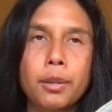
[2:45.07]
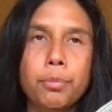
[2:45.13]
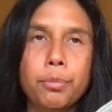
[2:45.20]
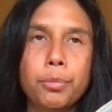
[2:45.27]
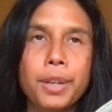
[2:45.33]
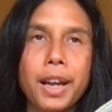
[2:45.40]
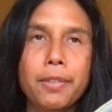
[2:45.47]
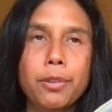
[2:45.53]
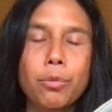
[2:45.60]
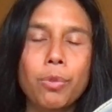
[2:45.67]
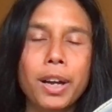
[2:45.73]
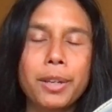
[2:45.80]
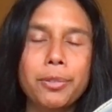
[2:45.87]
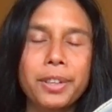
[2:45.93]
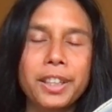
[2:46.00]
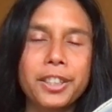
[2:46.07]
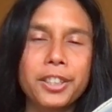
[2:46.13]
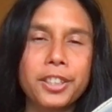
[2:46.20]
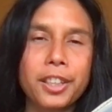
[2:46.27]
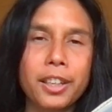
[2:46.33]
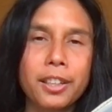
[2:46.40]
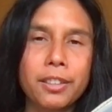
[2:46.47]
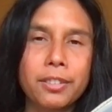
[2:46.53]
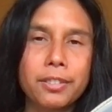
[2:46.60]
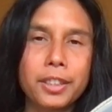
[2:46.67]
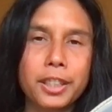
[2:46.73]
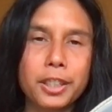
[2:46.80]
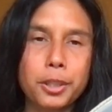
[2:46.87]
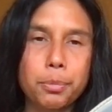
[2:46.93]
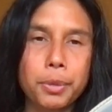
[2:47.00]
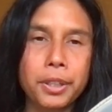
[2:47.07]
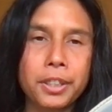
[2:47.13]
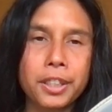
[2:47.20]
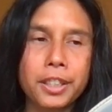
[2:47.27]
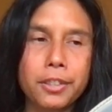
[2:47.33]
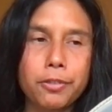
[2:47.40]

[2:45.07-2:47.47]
We have a wide range of experience,